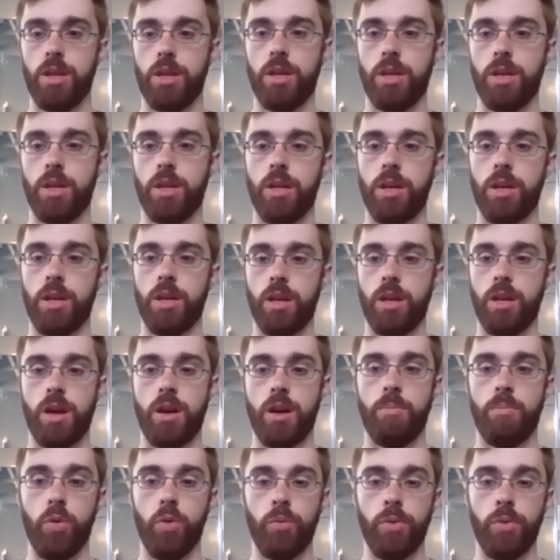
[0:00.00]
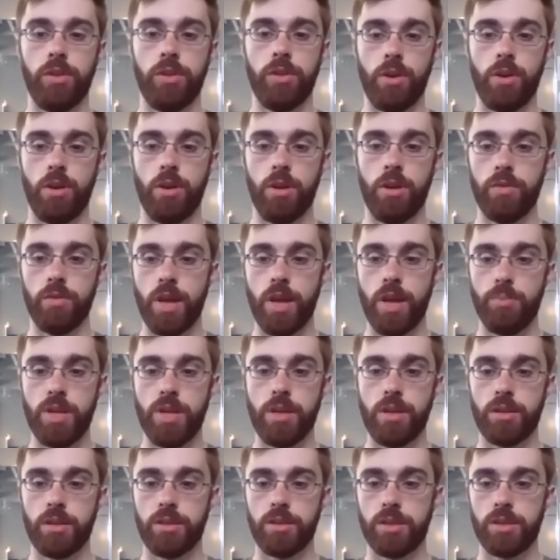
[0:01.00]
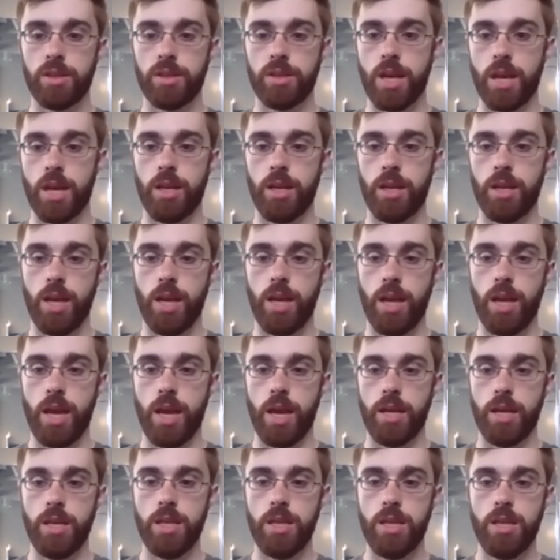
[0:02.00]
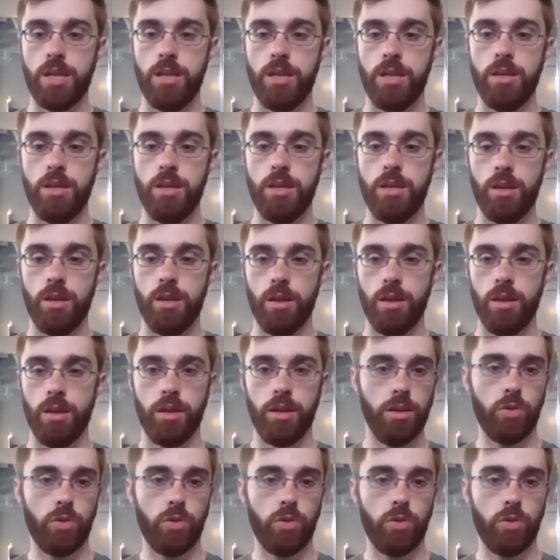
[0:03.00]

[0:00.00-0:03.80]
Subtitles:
But with all of that being said, any other